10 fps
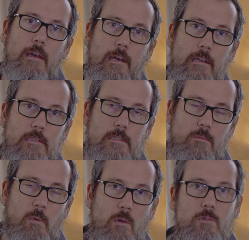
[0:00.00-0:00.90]
and
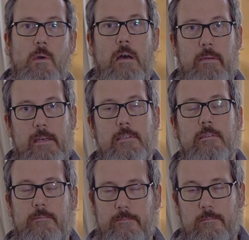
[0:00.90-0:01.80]
we all do our bit.
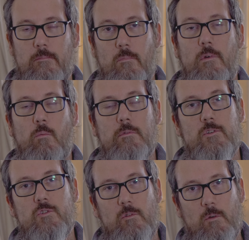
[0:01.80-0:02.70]
The
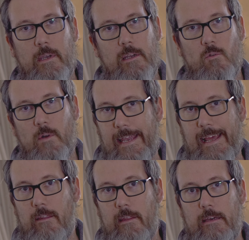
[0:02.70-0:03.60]
sooner we can all get
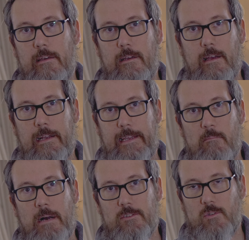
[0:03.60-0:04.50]
out there and get
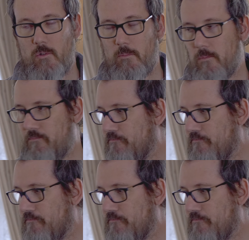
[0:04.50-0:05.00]
back to normal.